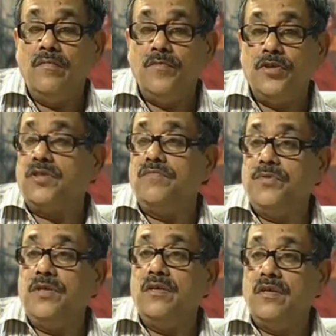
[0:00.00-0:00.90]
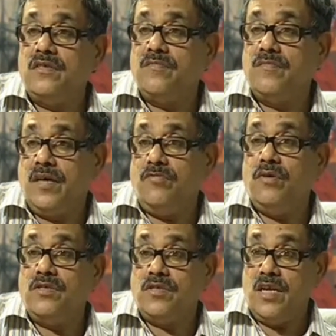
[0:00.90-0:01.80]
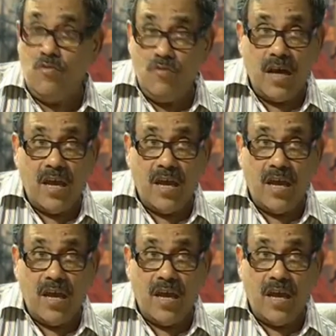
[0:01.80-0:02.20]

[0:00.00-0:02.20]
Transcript: the British imperialism acquires a new